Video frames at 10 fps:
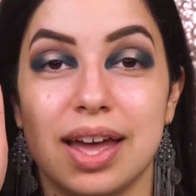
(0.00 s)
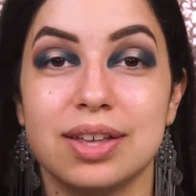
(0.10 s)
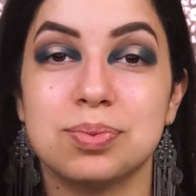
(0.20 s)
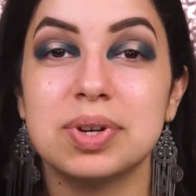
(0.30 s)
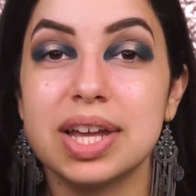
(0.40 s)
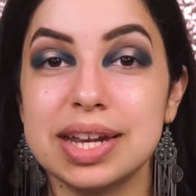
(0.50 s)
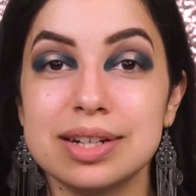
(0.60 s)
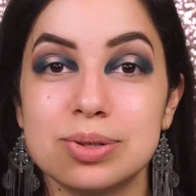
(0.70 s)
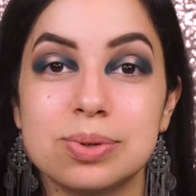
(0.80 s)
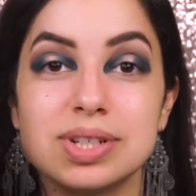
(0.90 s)
That as we're
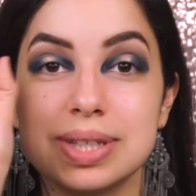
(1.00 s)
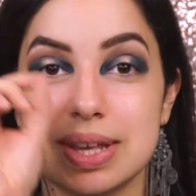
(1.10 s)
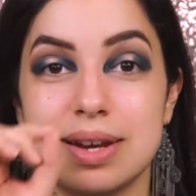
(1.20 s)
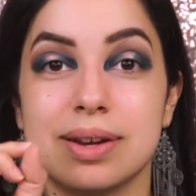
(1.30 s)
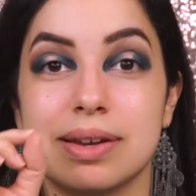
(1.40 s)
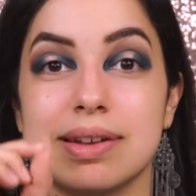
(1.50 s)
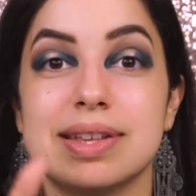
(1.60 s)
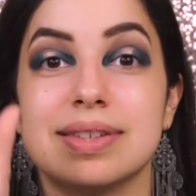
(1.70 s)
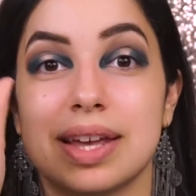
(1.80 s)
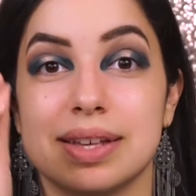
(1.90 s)
getting towards the inner
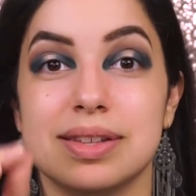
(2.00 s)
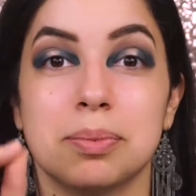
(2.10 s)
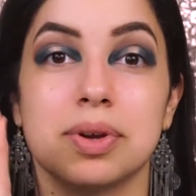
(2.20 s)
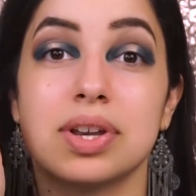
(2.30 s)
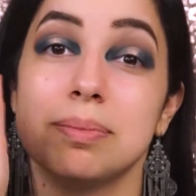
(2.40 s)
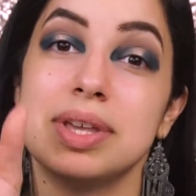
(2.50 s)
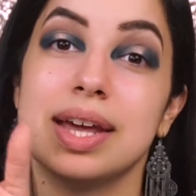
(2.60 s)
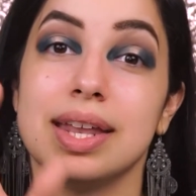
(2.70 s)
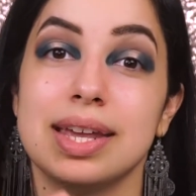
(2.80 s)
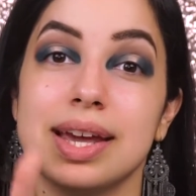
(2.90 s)
crease, like I said, we're going to be
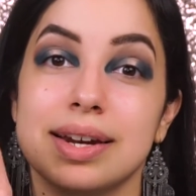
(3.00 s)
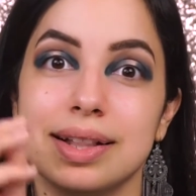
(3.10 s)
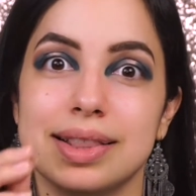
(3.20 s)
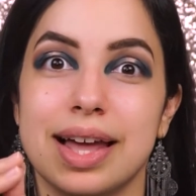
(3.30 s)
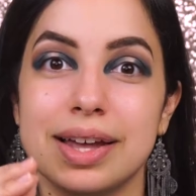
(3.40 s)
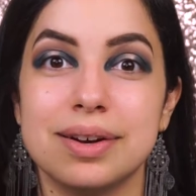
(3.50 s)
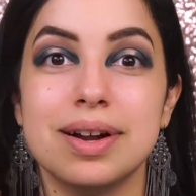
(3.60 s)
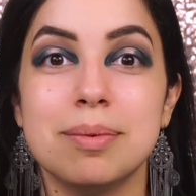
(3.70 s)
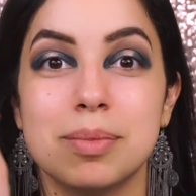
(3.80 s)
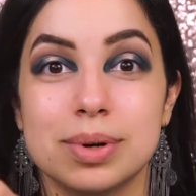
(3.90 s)
getting kind of lighter
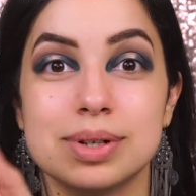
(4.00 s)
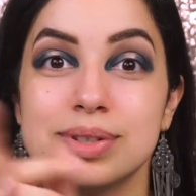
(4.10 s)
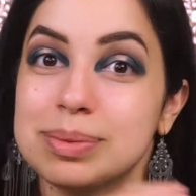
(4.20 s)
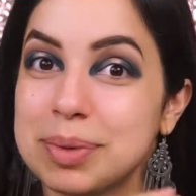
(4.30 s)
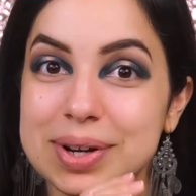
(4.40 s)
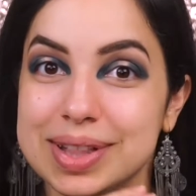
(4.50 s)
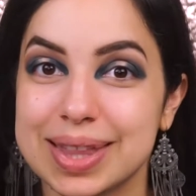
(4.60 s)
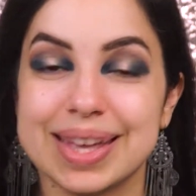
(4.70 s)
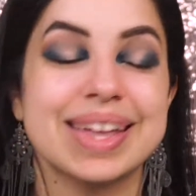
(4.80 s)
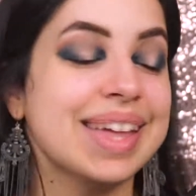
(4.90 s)
and more
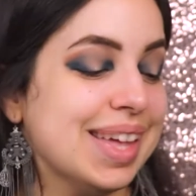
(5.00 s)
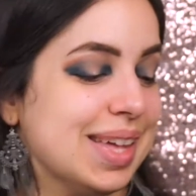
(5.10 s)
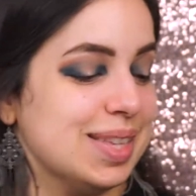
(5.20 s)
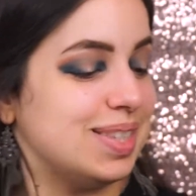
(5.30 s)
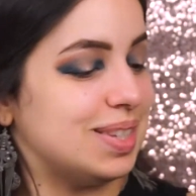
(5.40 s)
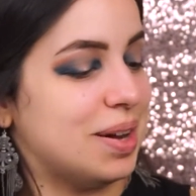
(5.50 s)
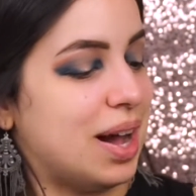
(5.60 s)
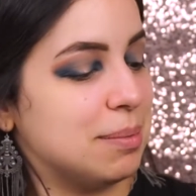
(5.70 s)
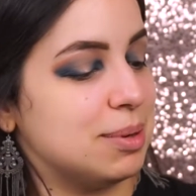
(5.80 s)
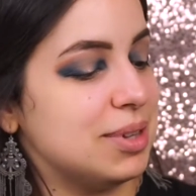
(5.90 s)
sparkly. So
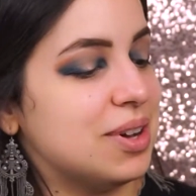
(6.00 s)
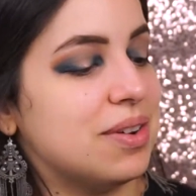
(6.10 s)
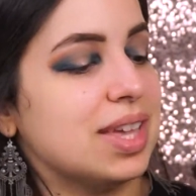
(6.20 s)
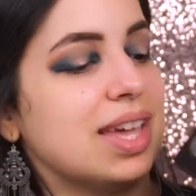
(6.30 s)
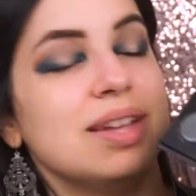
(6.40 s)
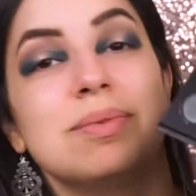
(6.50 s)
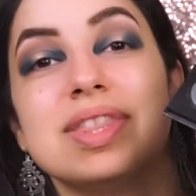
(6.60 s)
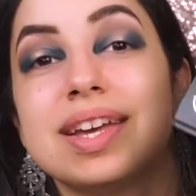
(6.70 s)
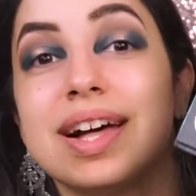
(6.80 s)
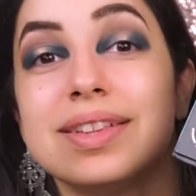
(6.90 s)
I'm going to be going in
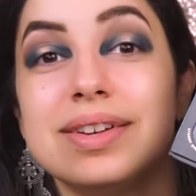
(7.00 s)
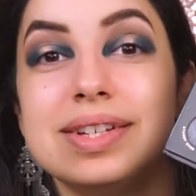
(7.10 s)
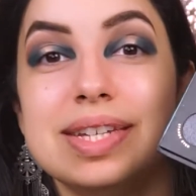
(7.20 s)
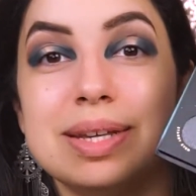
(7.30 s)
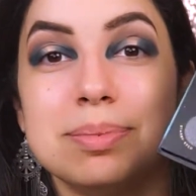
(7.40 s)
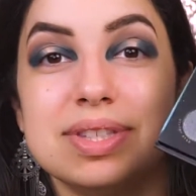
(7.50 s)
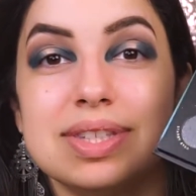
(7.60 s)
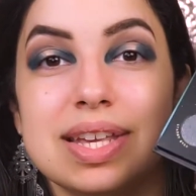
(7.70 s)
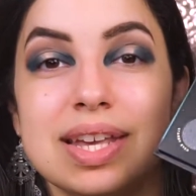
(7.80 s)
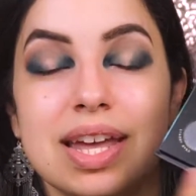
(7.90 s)
with the color Deep
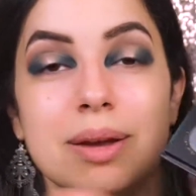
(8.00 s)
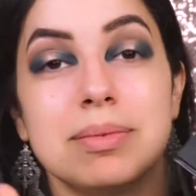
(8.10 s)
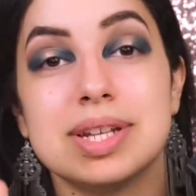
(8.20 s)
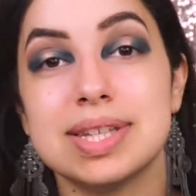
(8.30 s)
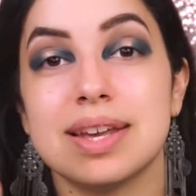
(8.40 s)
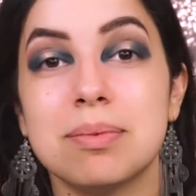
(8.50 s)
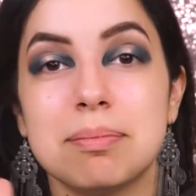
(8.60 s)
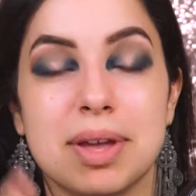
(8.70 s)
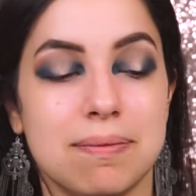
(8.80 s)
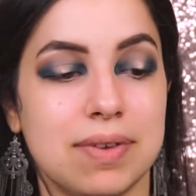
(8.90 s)
Sea, and I'm going to take it with
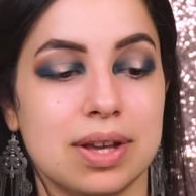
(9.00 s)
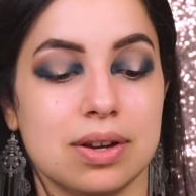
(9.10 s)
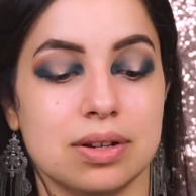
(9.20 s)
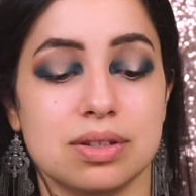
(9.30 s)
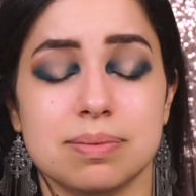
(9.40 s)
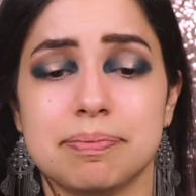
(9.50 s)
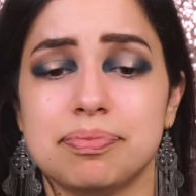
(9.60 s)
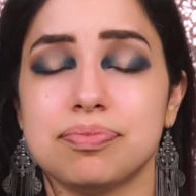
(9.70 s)
my fingers.